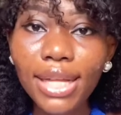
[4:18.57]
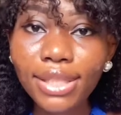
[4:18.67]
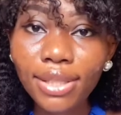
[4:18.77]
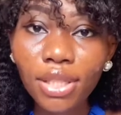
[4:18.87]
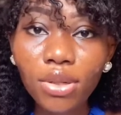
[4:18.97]

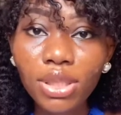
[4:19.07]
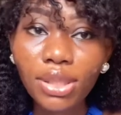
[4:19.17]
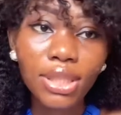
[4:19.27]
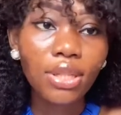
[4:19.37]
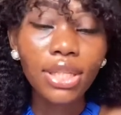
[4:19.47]
they don't
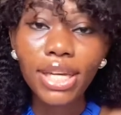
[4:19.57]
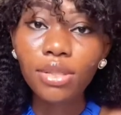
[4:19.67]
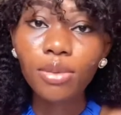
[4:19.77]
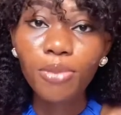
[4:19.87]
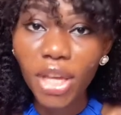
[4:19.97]
they don't get
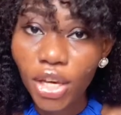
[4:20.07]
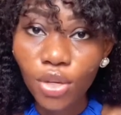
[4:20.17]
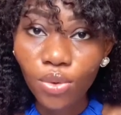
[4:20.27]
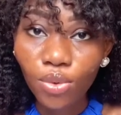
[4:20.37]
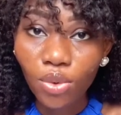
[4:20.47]
to pay
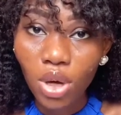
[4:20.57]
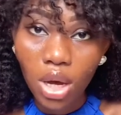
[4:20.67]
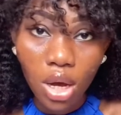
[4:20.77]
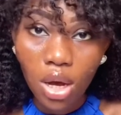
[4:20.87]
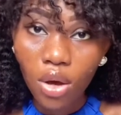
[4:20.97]
you
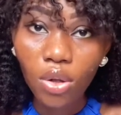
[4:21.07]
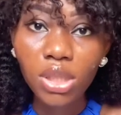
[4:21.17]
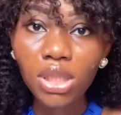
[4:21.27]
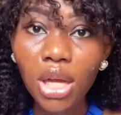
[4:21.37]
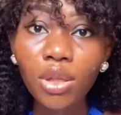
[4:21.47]
on
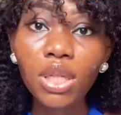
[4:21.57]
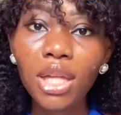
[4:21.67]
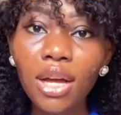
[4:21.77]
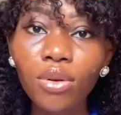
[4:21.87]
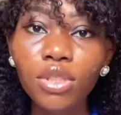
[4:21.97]

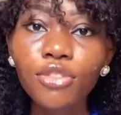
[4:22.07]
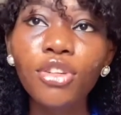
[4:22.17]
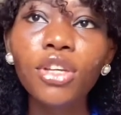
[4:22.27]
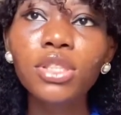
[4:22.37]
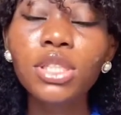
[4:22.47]
SoundCloud if
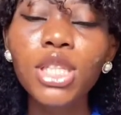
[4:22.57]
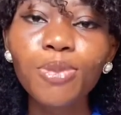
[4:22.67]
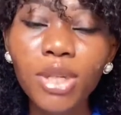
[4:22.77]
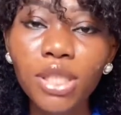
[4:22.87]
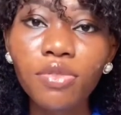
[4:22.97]
you're using a
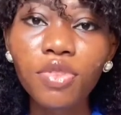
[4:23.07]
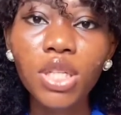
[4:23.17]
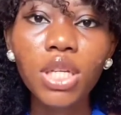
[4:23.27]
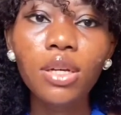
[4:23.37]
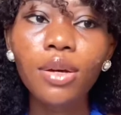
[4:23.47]
specific
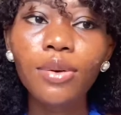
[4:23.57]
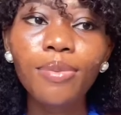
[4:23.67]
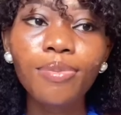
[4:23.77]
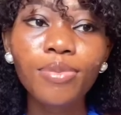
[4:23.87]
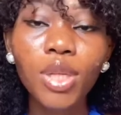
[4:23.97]

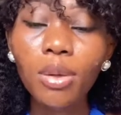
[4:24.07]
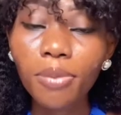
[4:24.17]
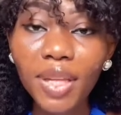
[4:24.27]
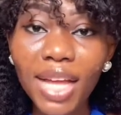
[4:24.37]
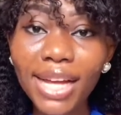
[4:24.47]
um,
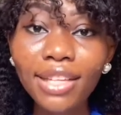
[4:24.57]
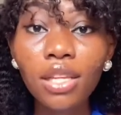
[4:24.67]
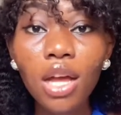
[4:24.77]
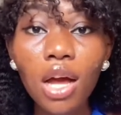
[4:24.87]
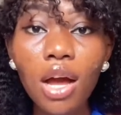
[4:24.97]
plan,
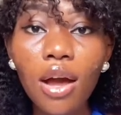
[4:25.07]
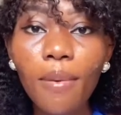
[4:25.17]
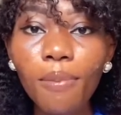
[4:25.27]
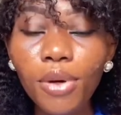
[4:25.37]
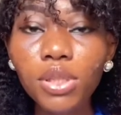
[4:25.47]

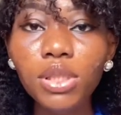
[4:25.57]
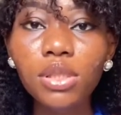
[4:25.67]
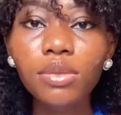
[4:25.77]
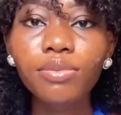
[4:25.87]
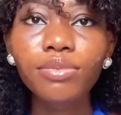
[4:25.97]
but
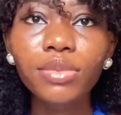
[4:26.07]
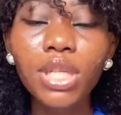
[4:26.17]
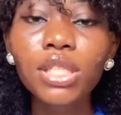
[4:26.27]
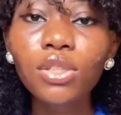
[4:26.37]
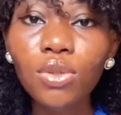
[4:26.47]

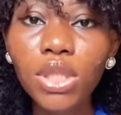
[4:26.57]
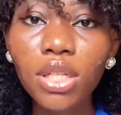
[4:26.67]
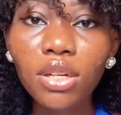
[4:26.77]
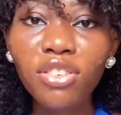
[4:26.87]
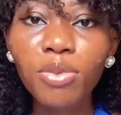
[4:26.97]
it's good
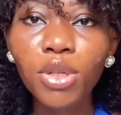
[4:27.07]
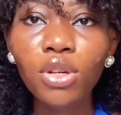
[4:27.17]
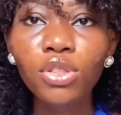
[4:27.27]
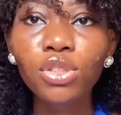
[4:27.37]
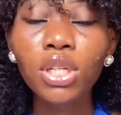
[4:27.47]
enough
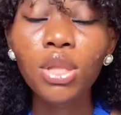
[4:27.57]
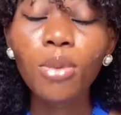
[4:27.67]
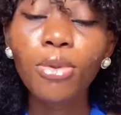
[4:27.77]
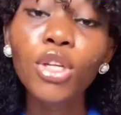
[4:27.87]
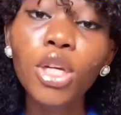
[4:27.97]
because you can
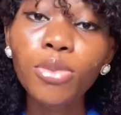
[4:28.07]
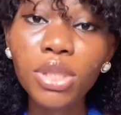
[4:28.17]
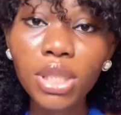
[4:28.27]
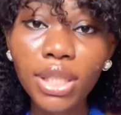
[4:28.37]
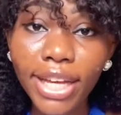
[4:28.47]
upload your
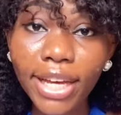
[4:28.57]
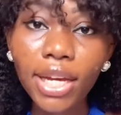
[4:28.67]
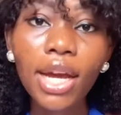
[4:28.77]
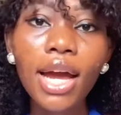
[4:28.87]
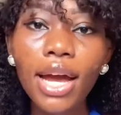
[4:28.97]
music there
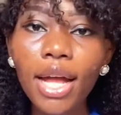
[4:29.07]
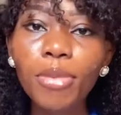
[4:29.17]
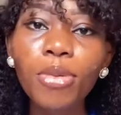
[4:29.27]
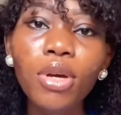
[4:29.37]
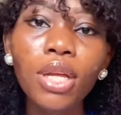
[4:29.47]
and
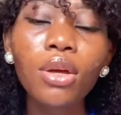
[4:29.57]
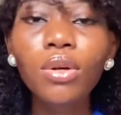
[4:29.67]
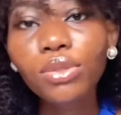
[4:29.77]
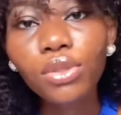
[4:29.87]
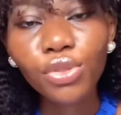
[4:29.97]
people can
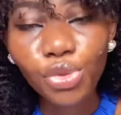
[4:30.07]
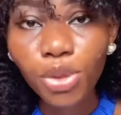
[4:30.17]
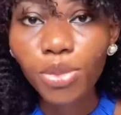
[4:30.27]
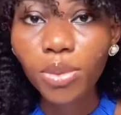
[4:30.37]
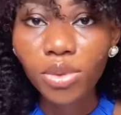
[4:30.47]
also
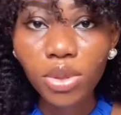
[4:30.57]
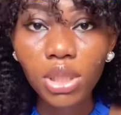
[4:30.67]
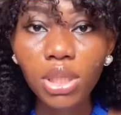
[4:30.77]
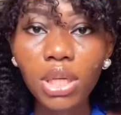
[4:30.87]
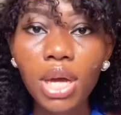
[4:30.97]
stream your music